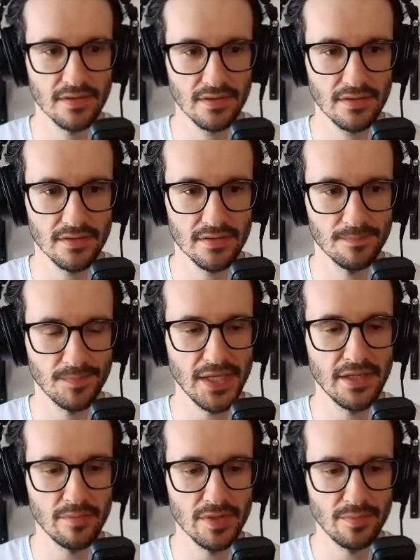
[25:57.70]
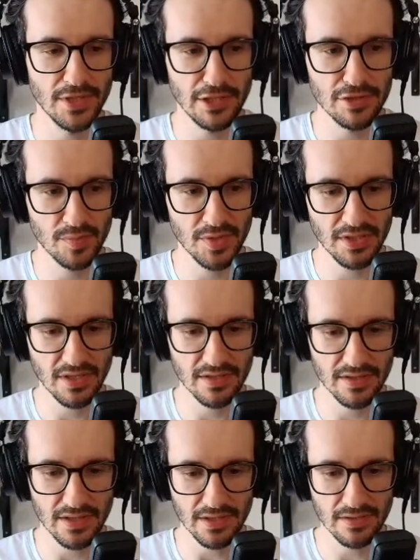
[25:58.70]
PHP,
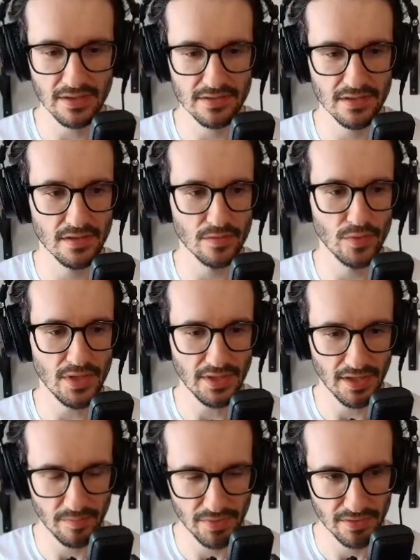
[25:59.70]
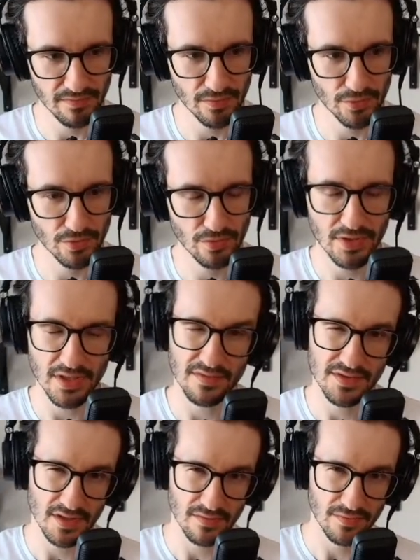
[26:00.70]
and the indexing will happen for you. If
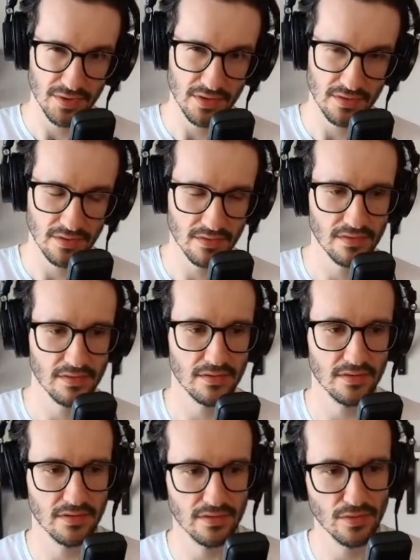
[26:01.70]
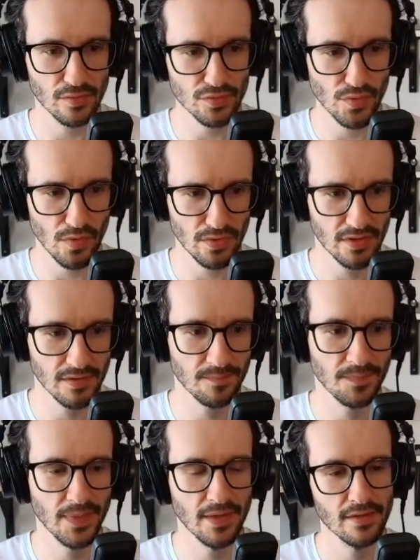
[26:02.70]
something goes wrong,
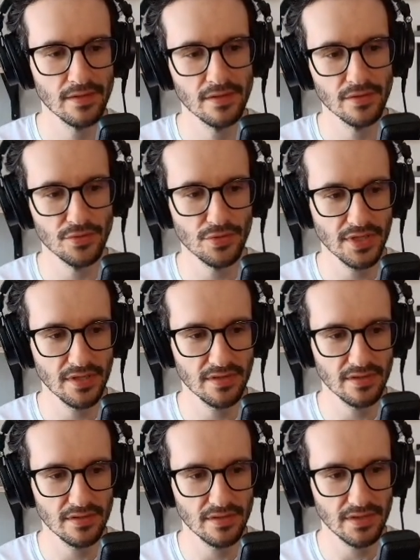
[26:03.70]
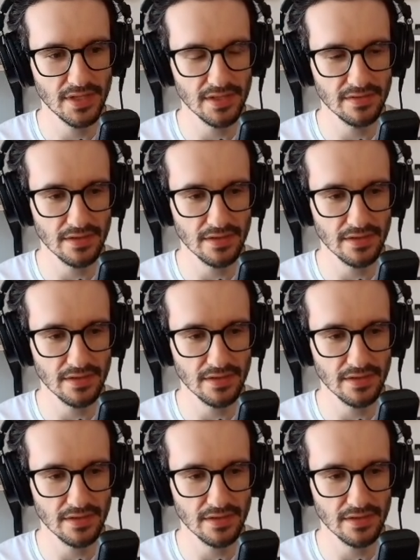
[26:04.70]
you can at